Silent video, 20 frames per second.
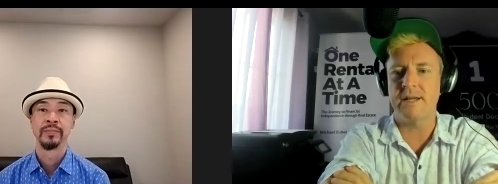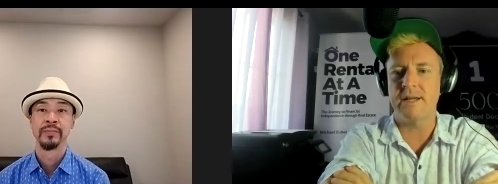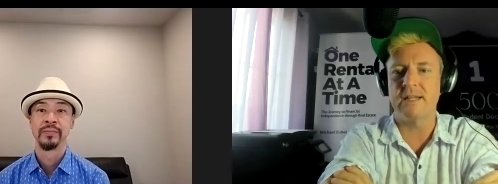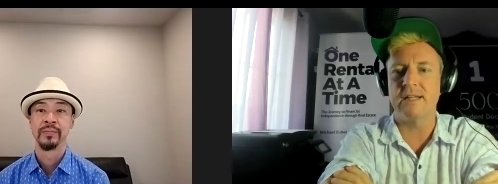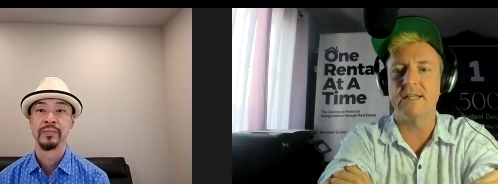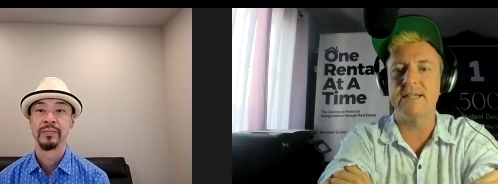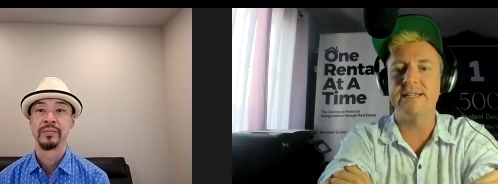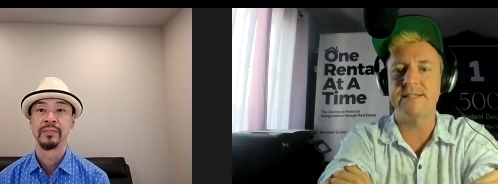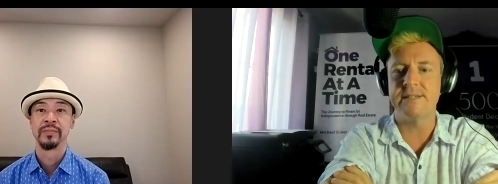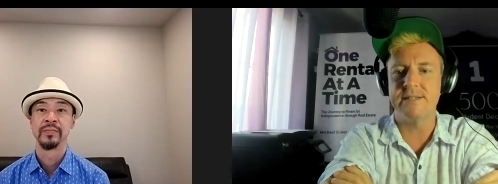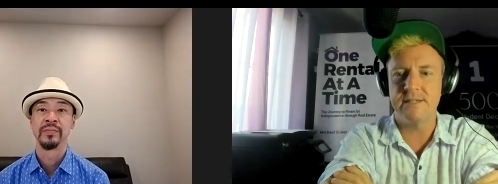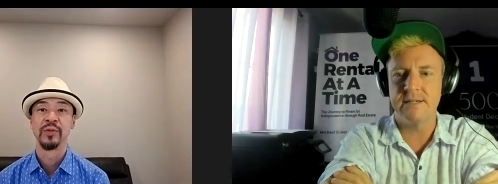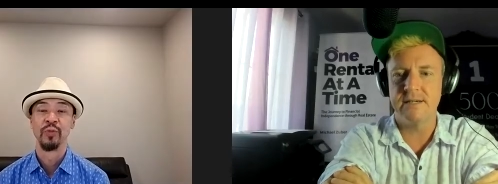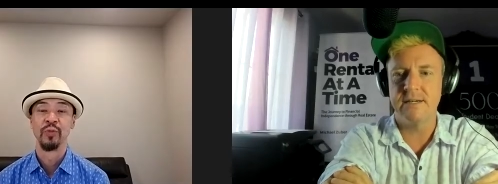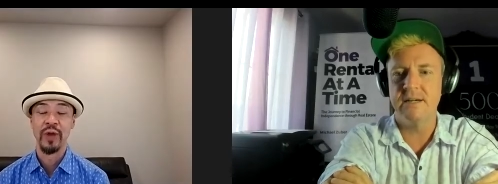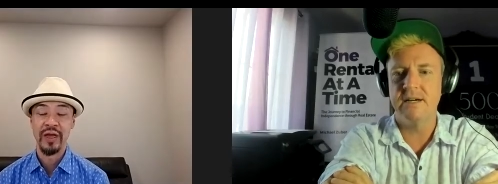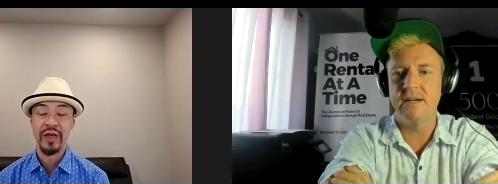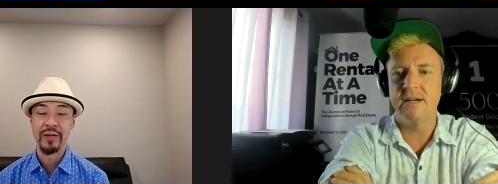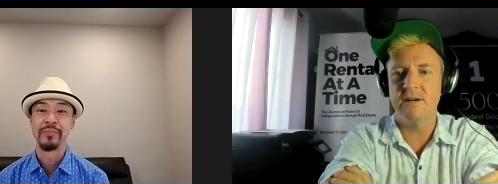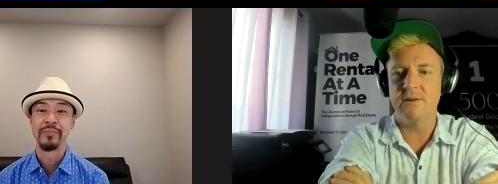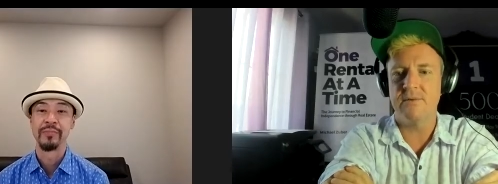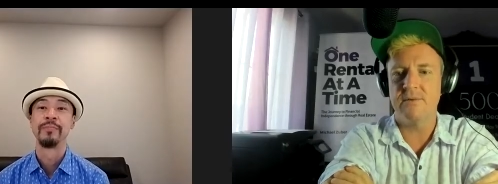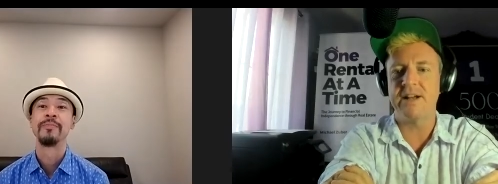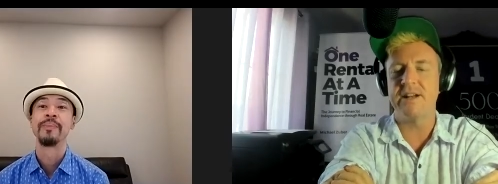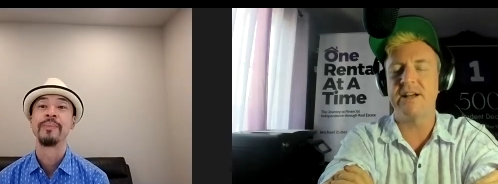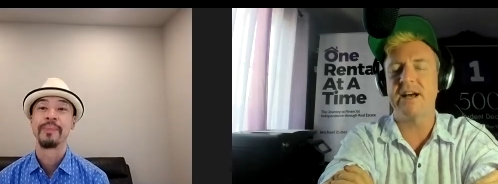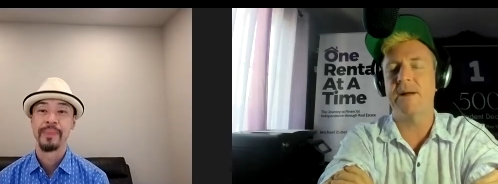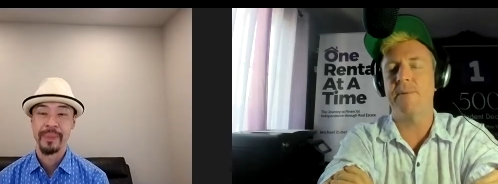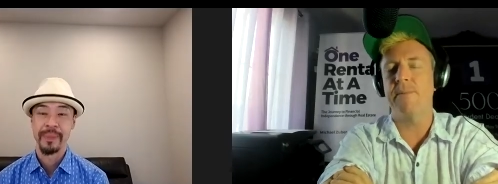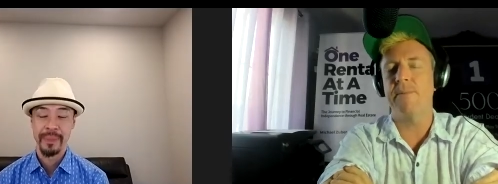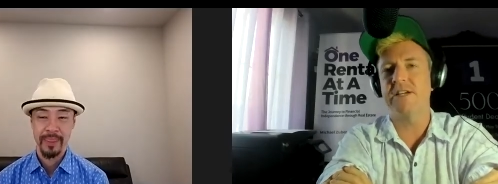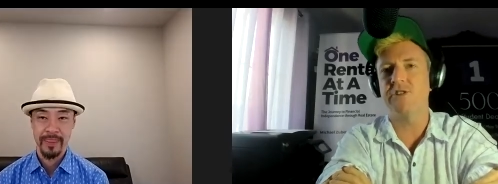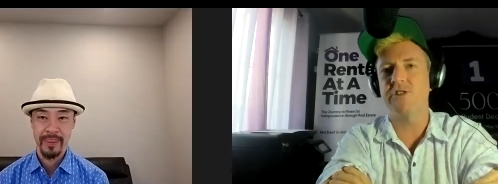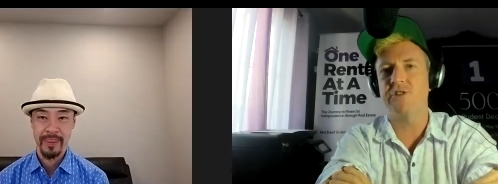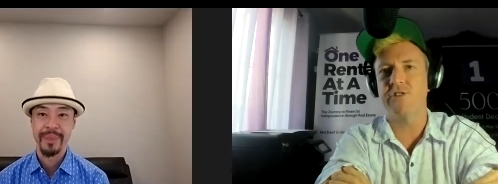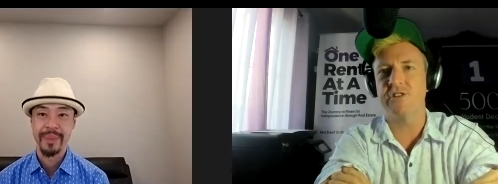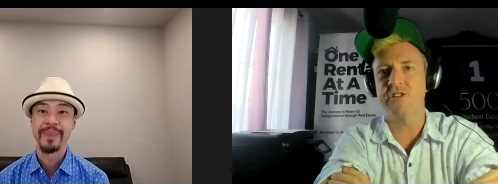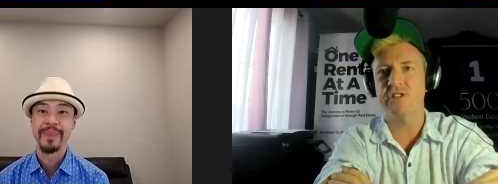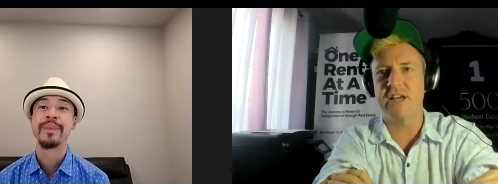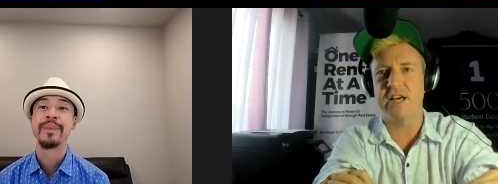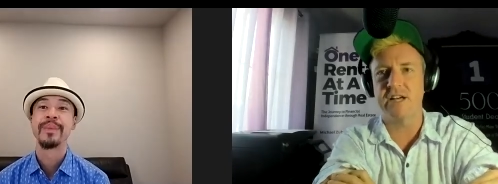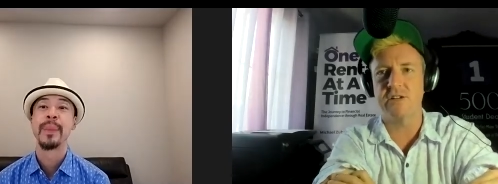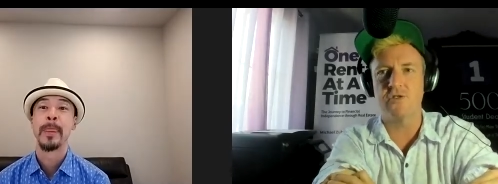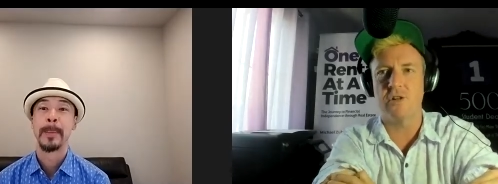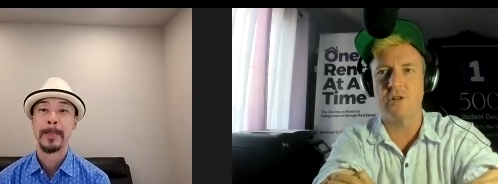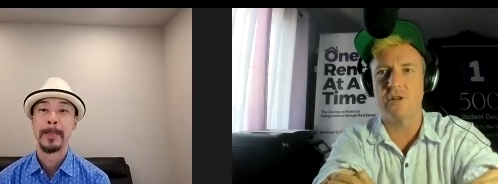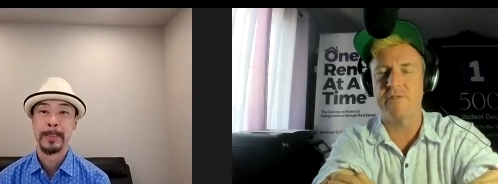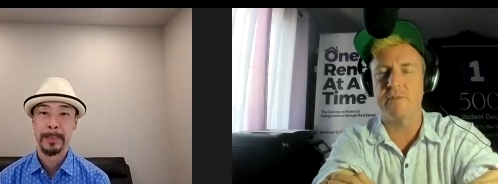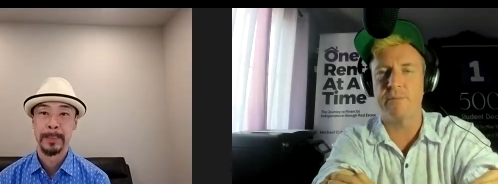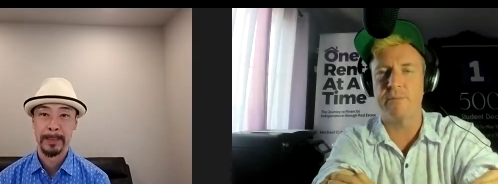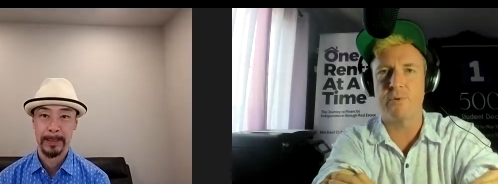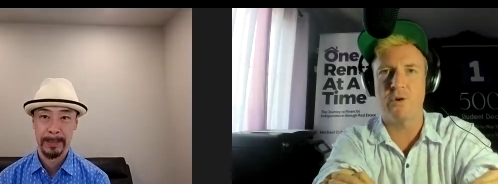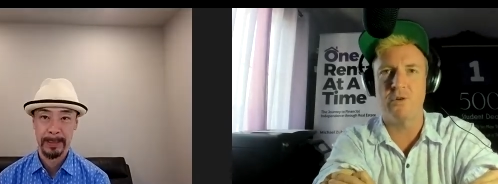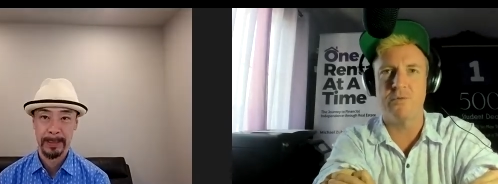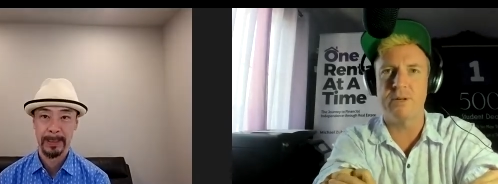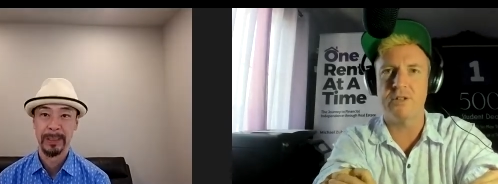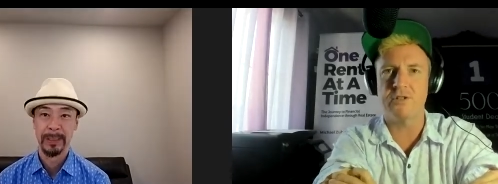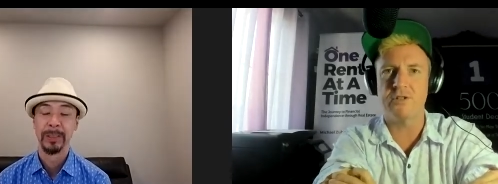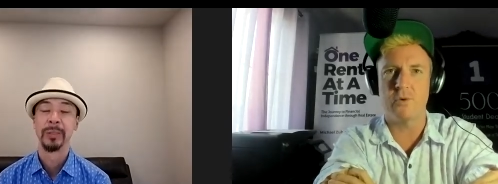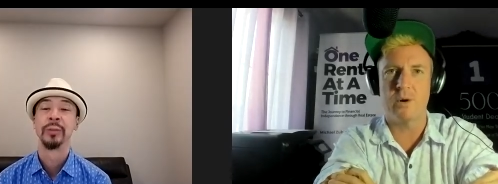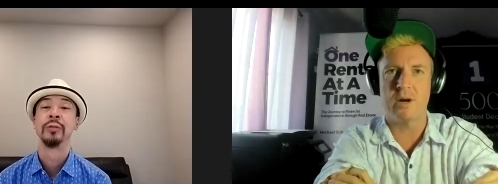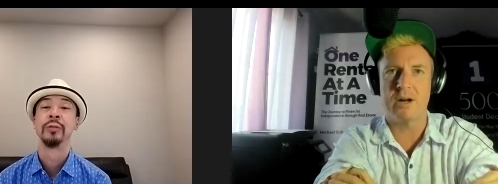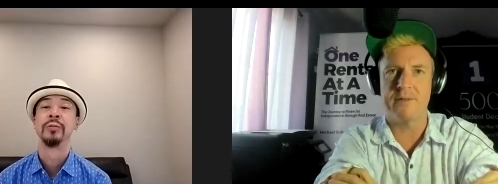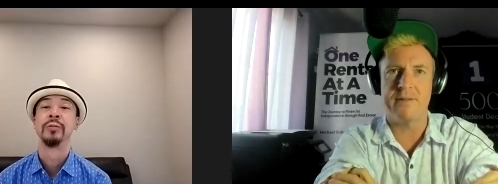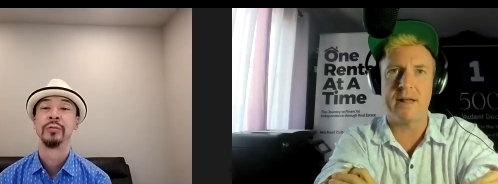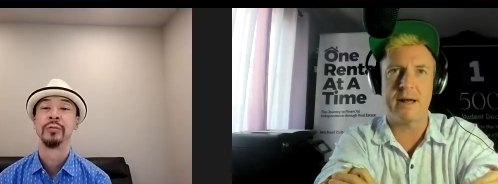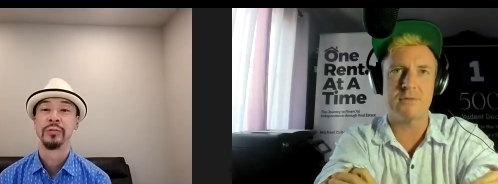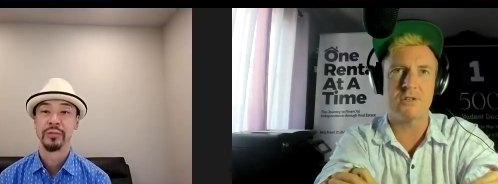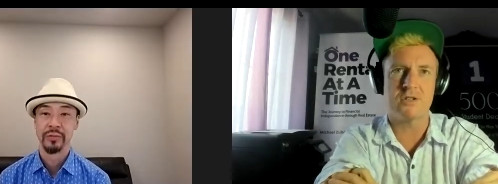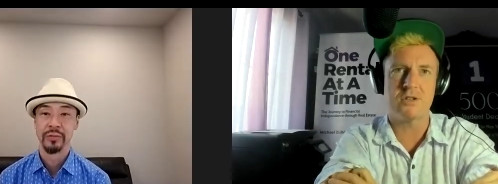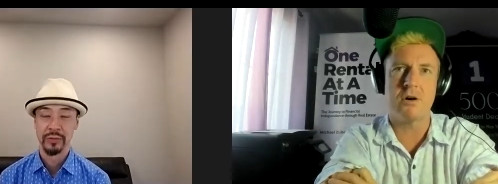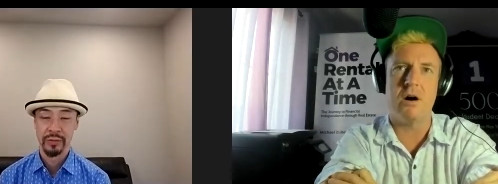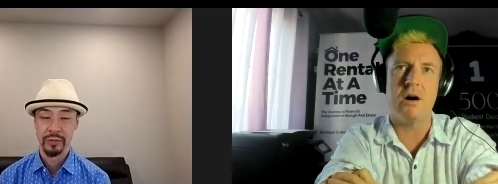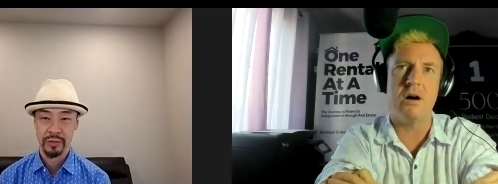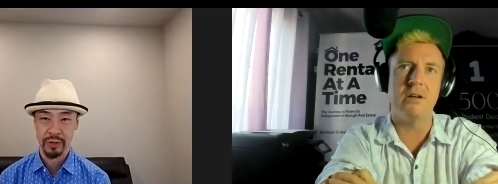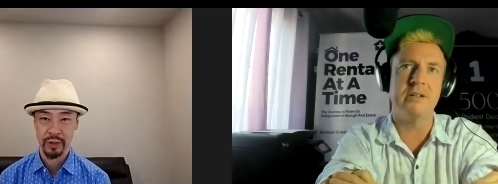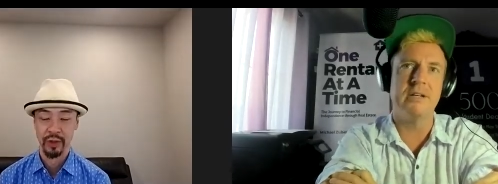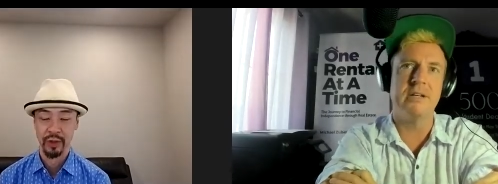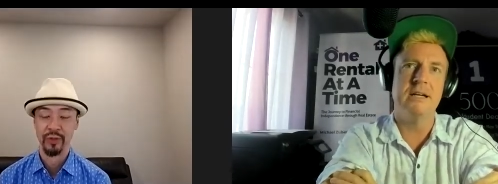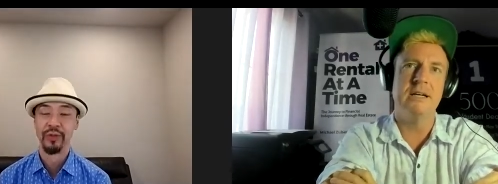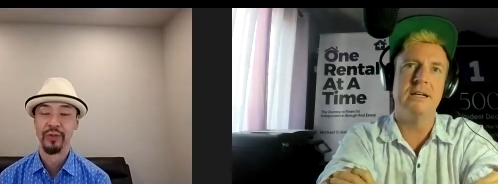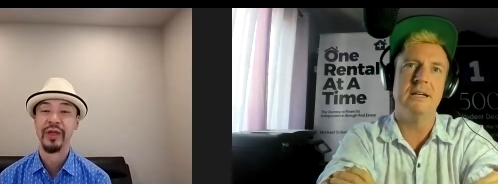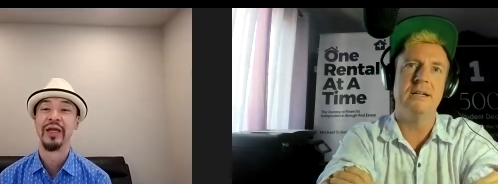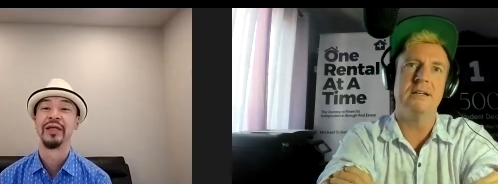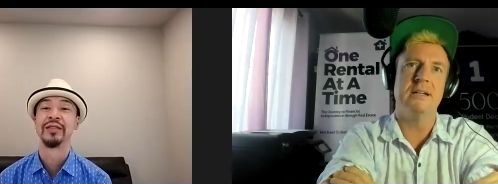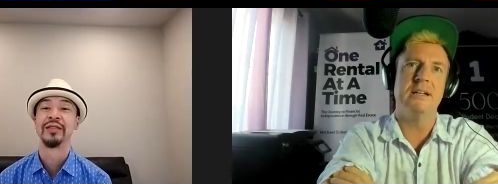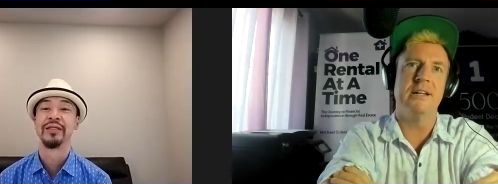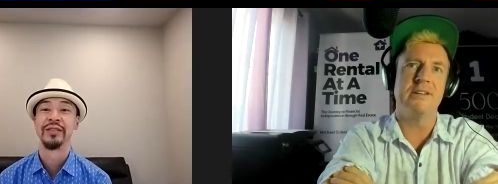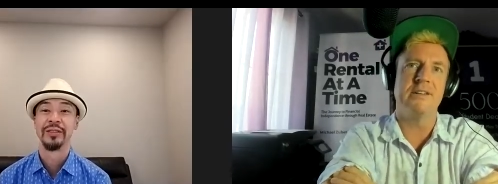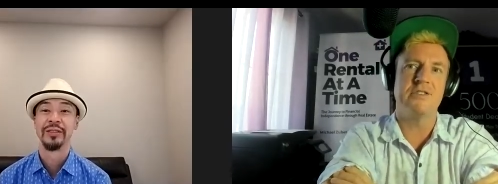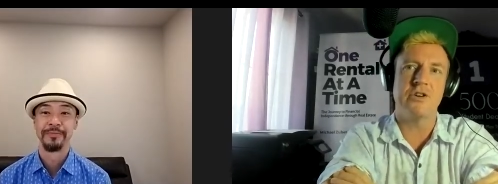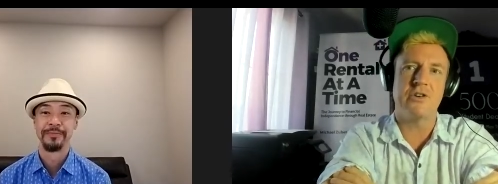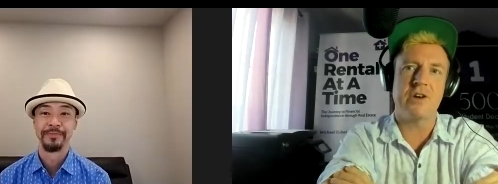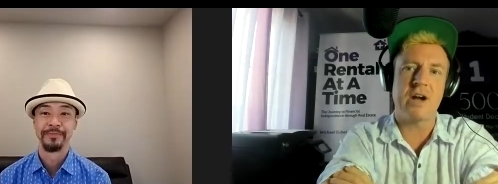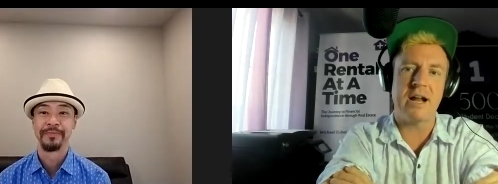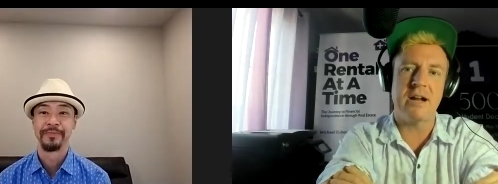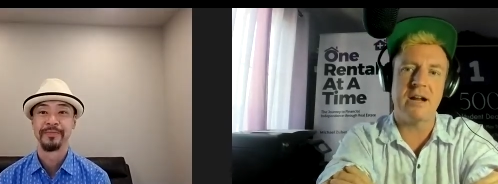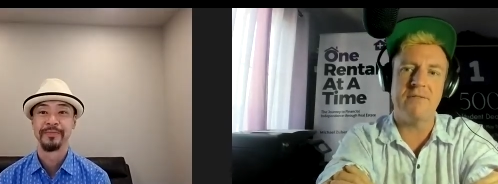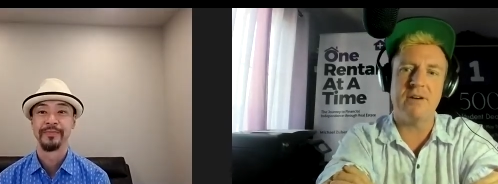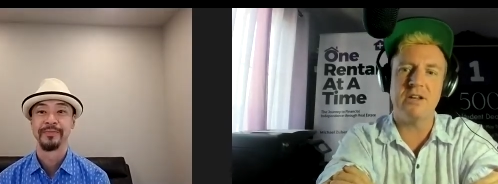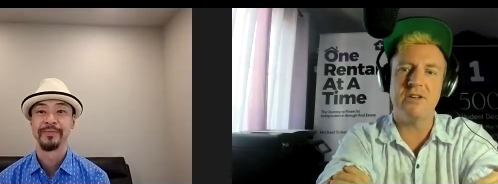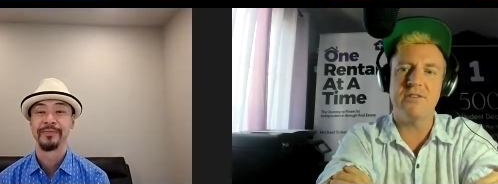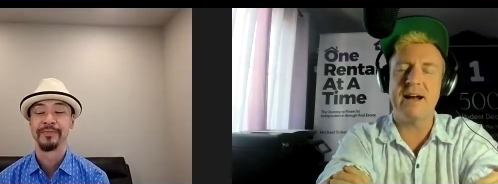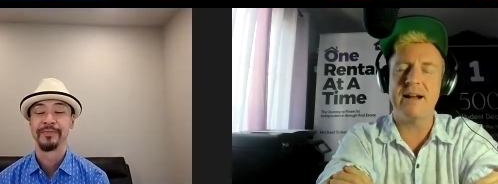Speaker 1: at least, right? You got to make sure the schedule of improvements or whatever that was called. Correct. Is you're kind of, you